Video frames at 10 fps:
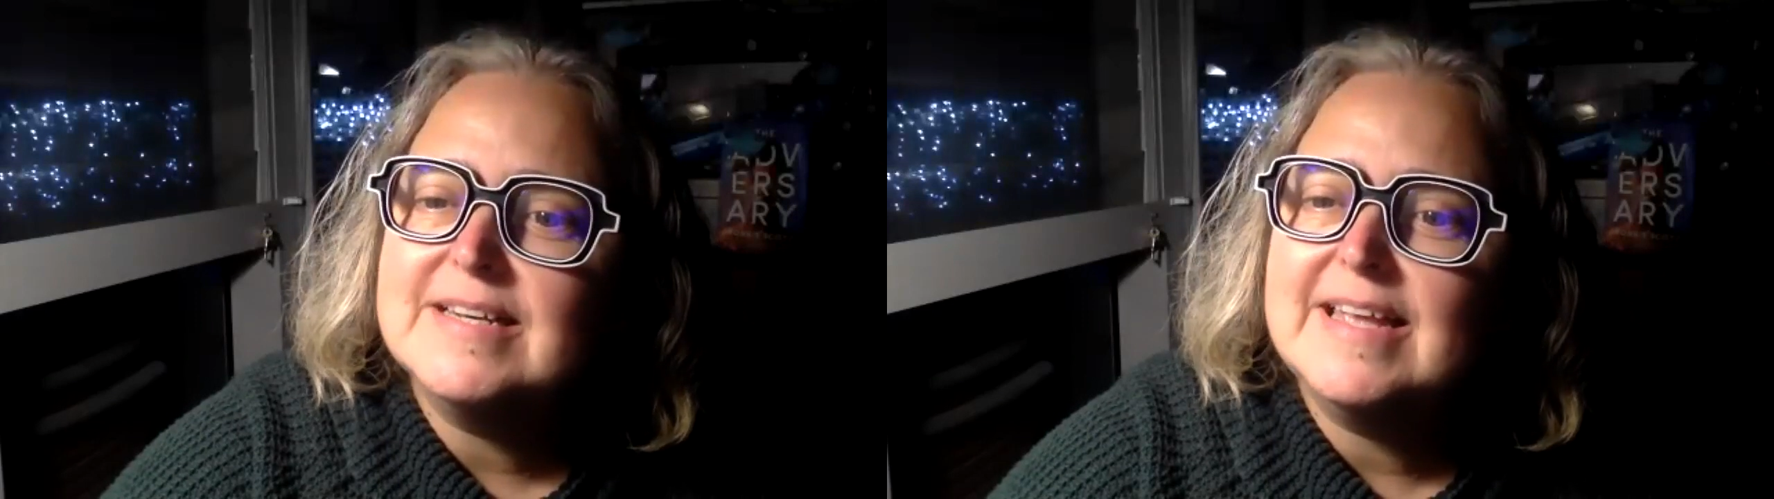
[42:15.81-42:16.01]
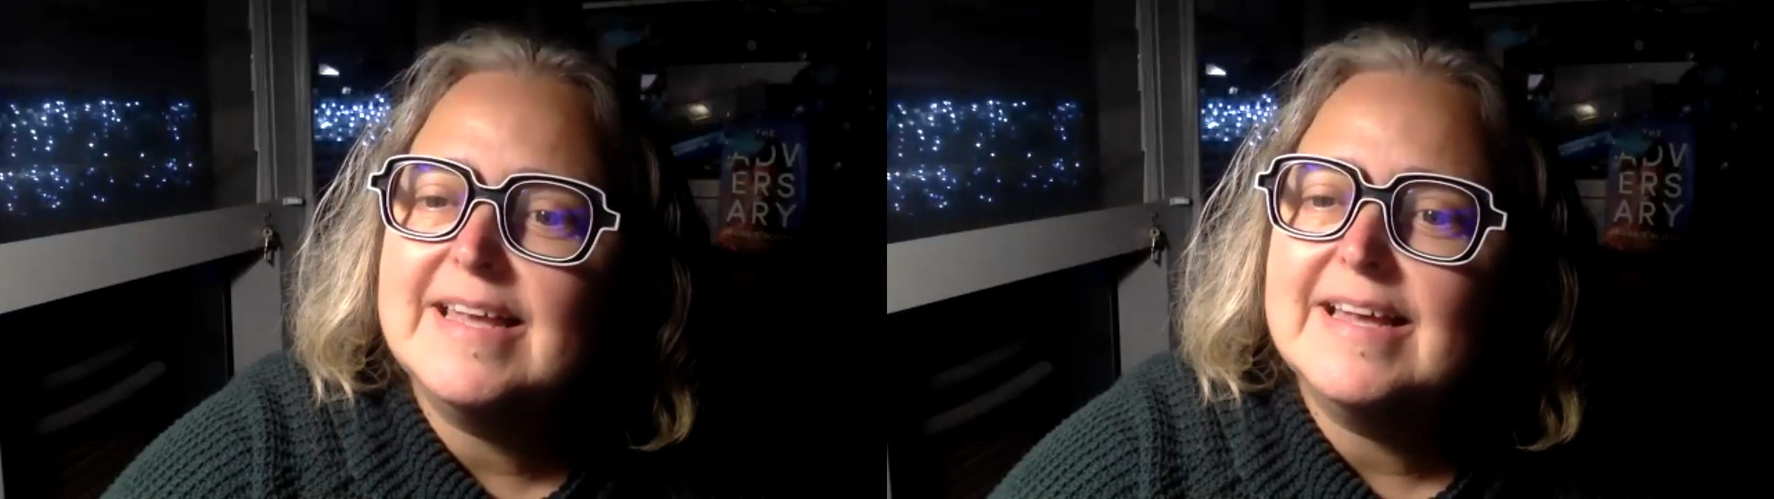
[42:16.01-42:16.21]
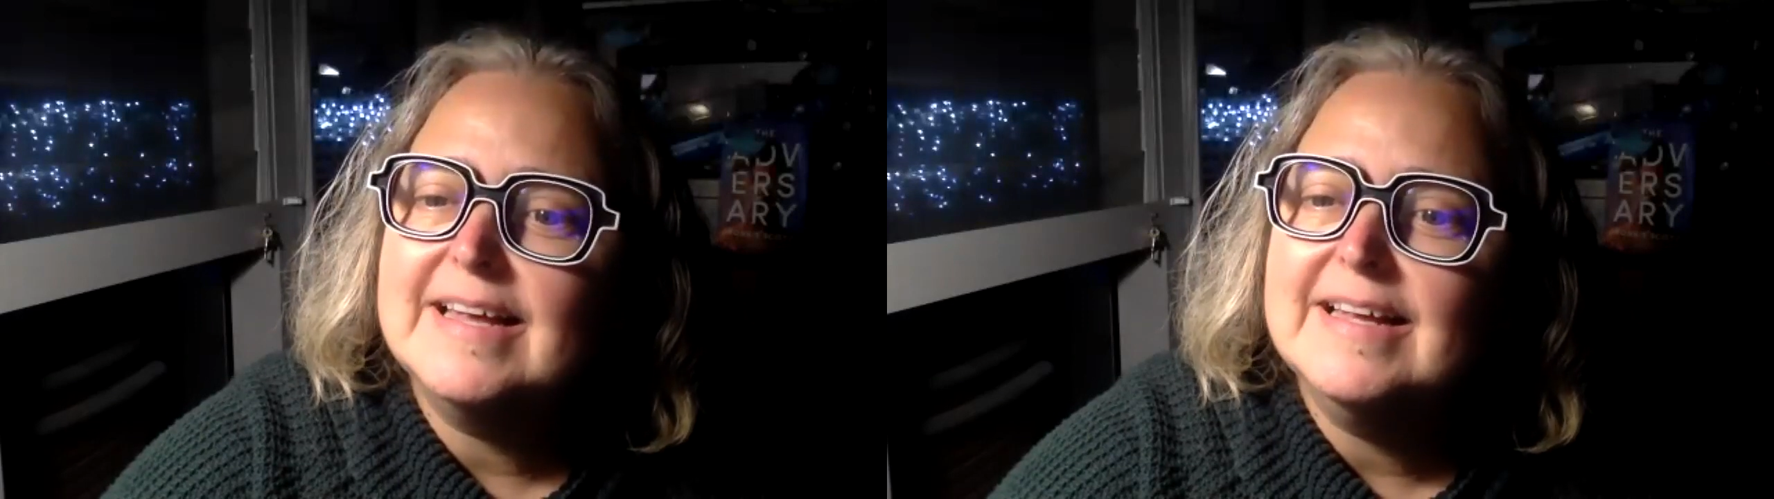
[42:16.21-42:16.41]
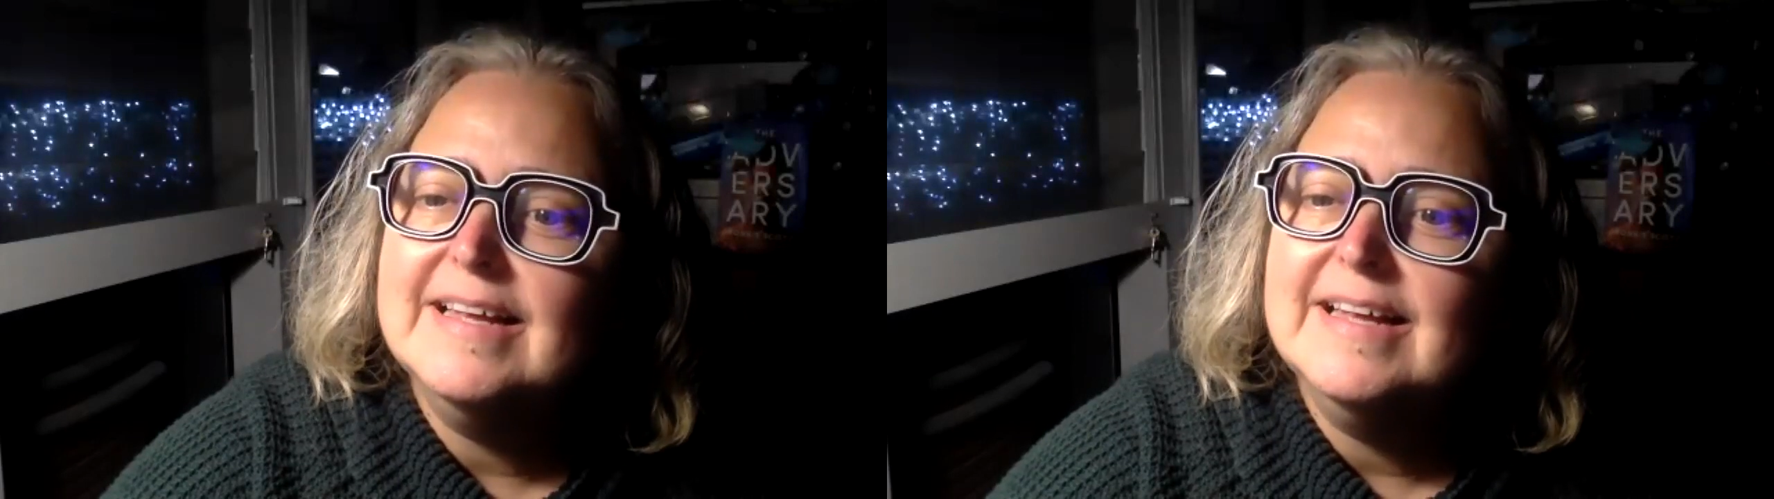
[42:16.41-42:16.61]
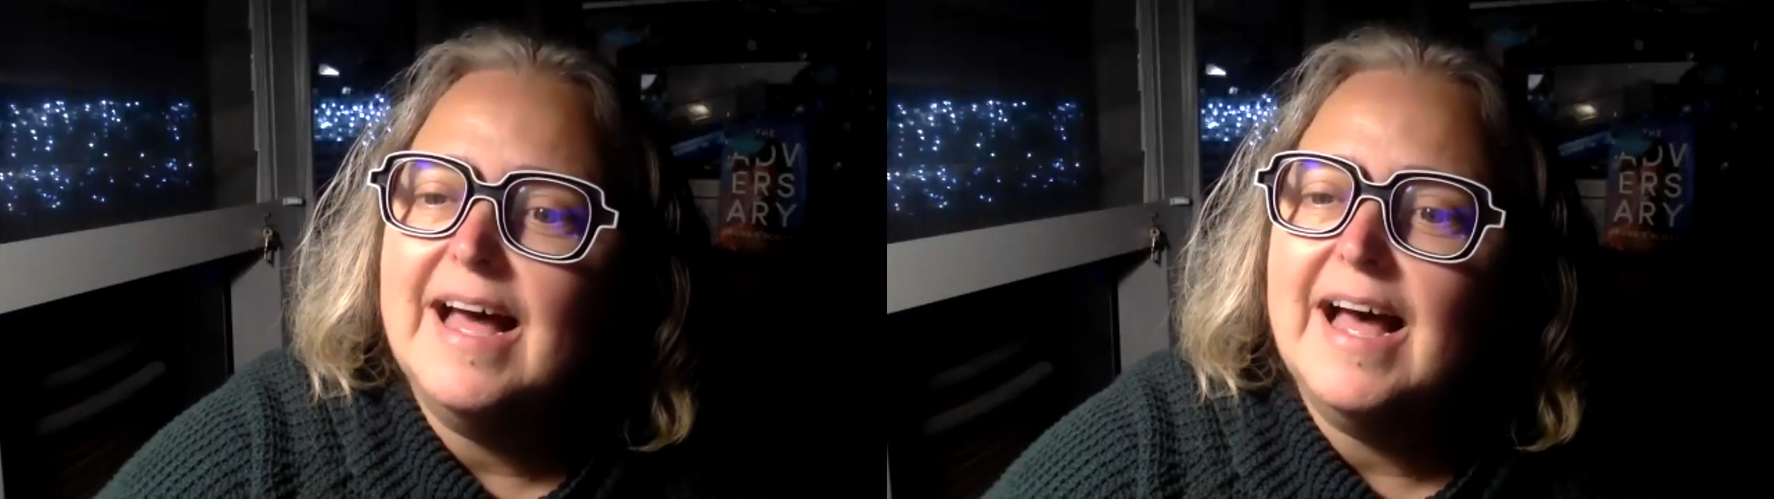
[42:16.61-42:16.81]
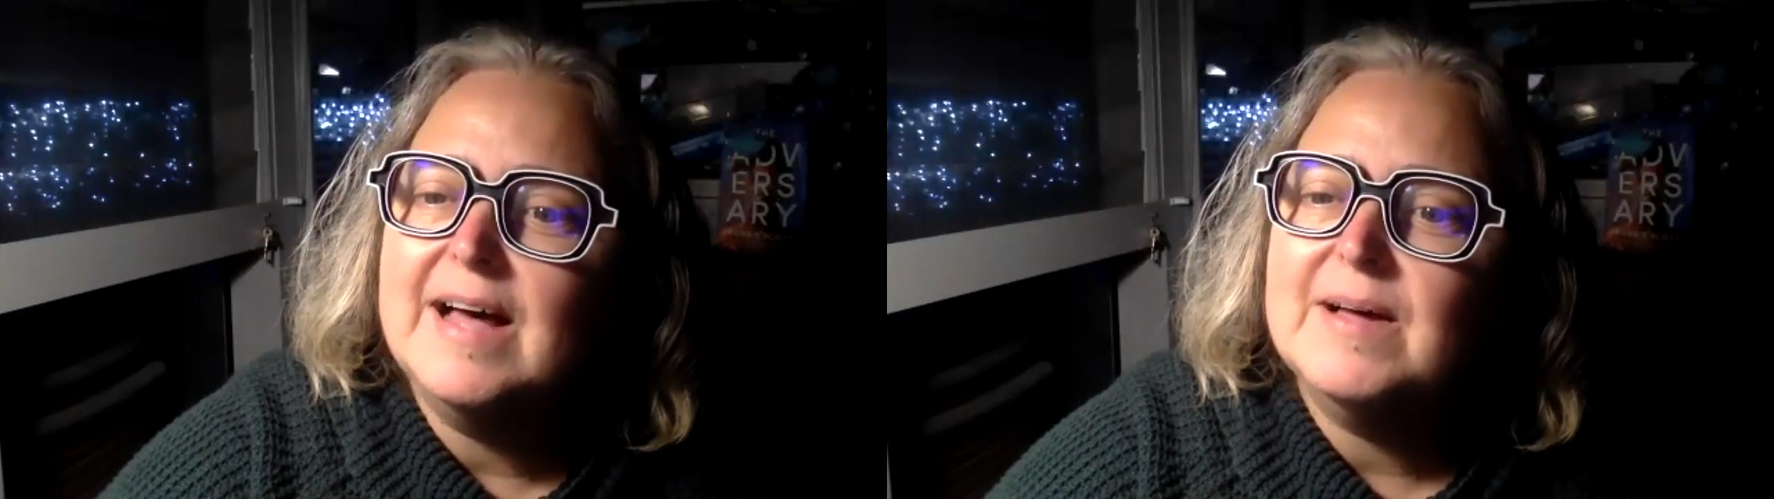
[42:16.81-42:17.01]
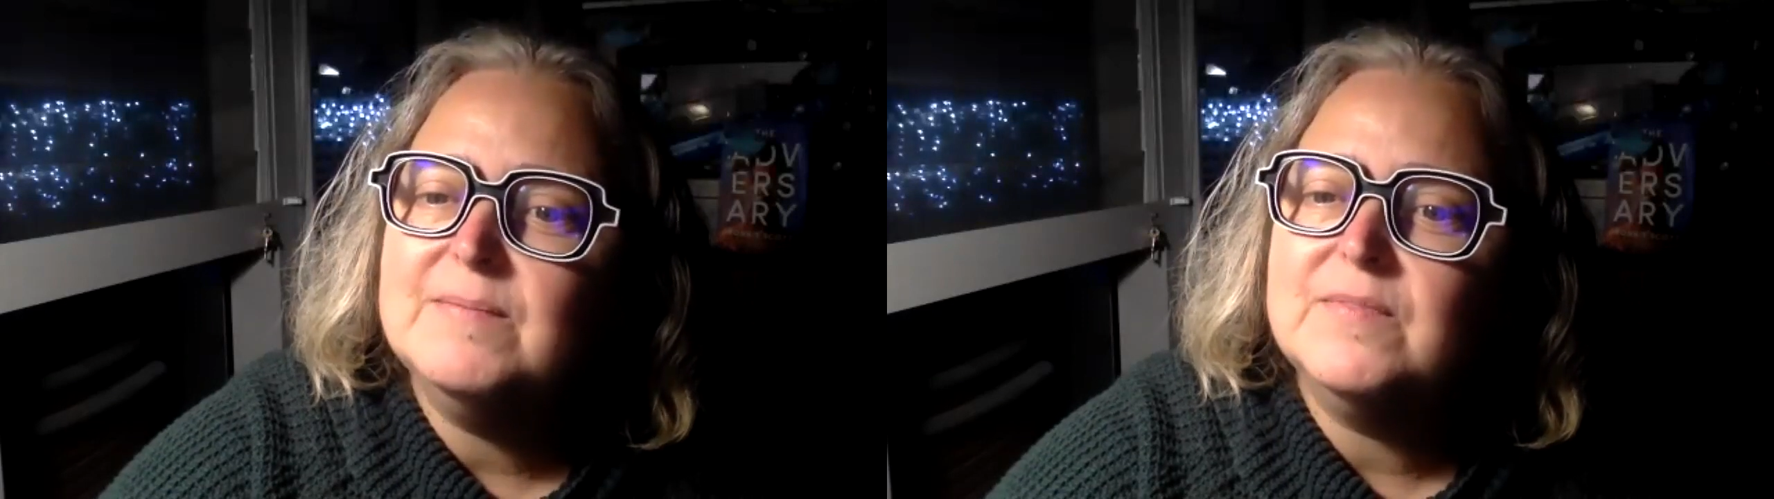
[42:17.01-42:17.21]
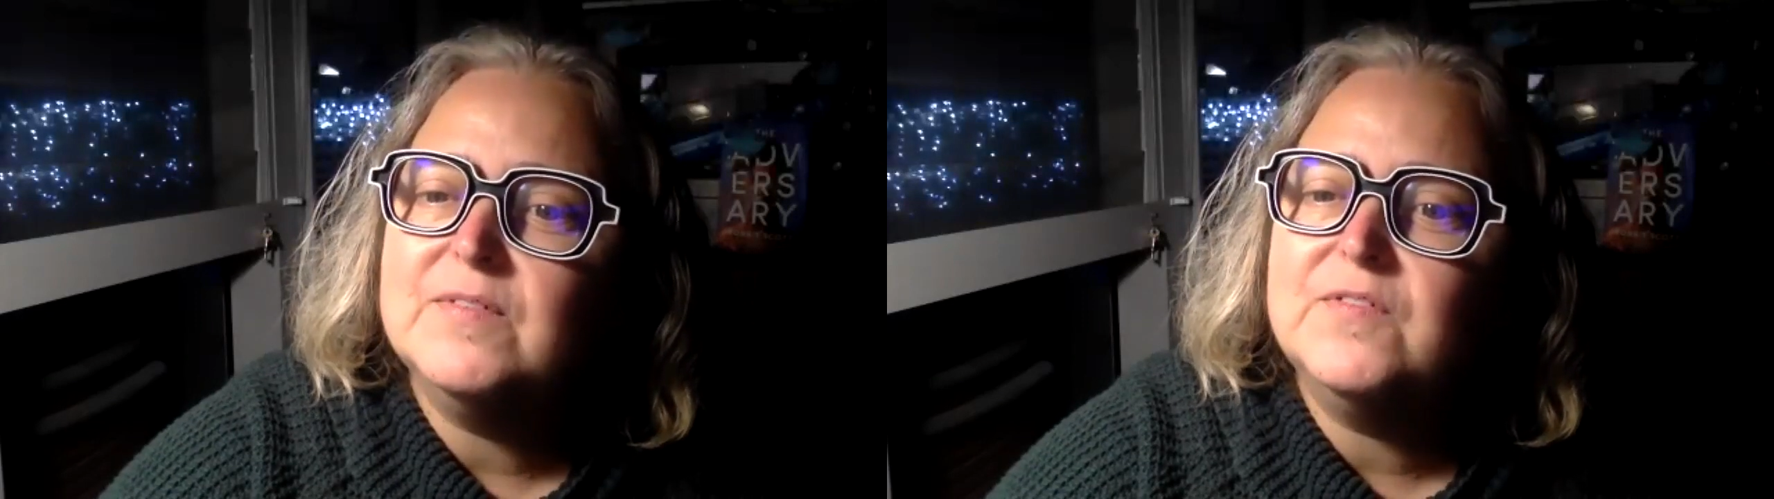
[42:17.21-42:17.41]
here
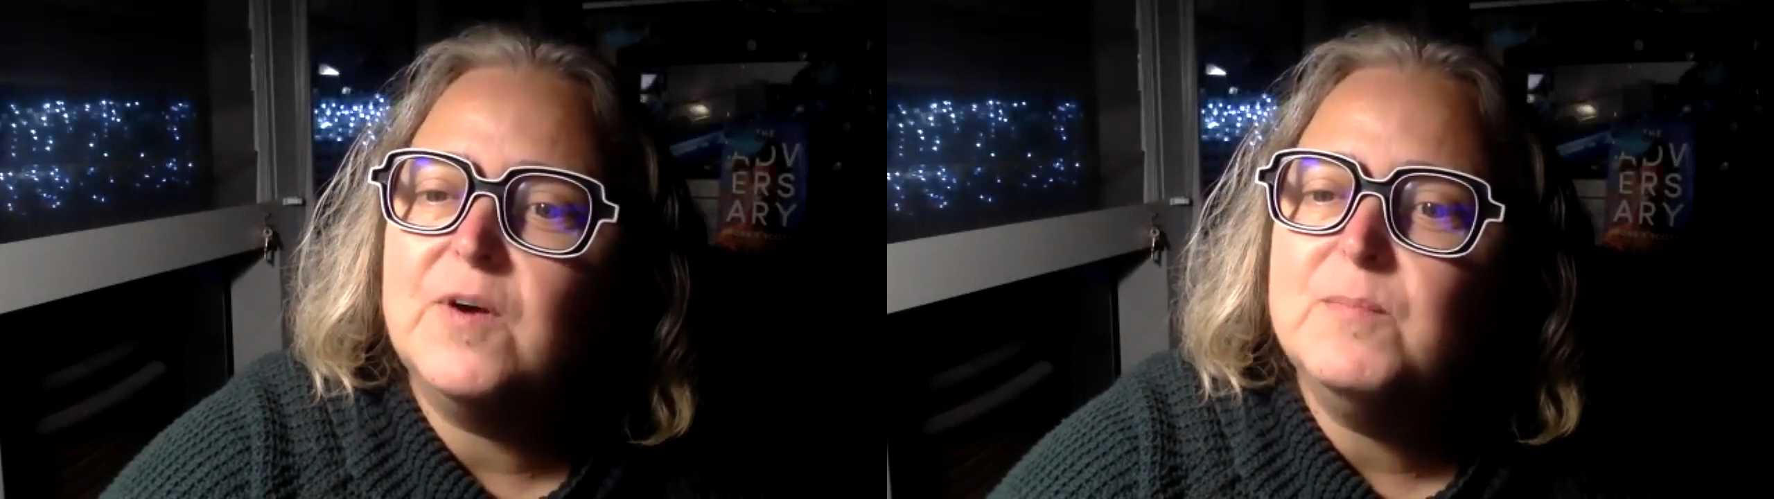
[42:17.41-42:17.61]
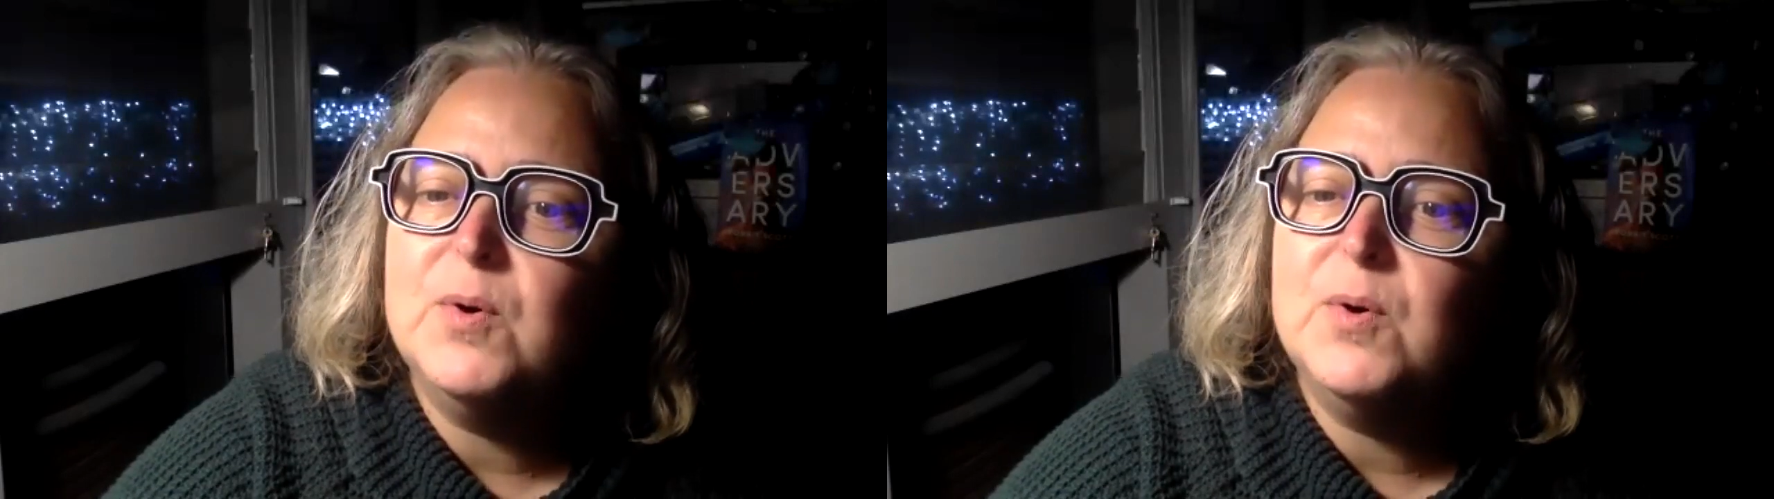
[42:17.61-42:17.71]
from